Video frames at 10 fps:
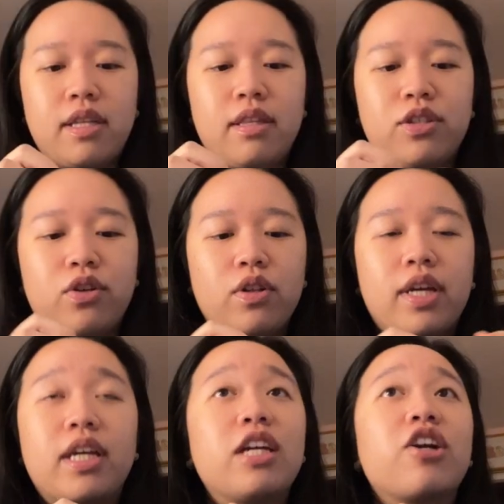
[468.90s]
These are
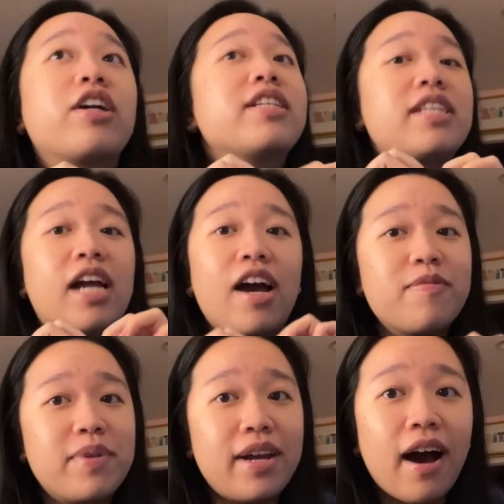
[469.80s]
like earrings that
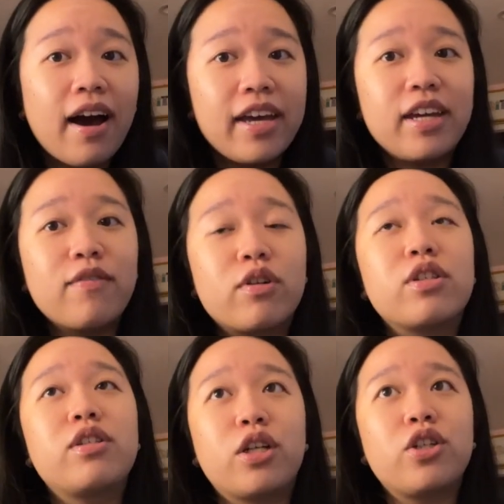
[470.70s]
I've been eyeing for
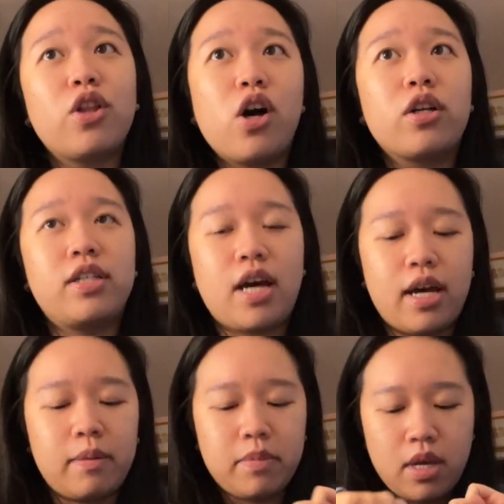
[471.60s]
such a long
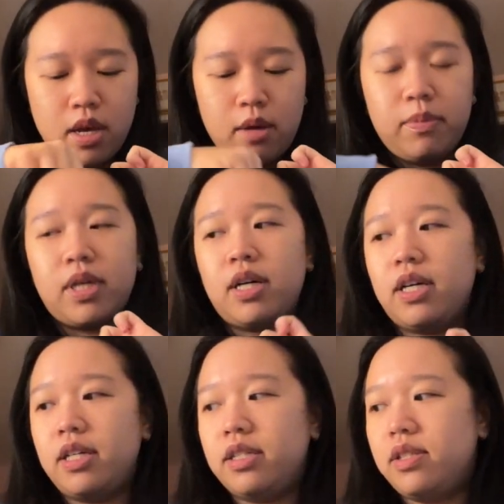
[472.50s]
time
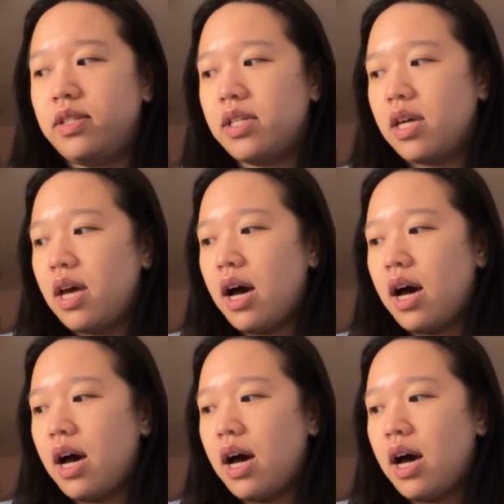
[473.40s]
because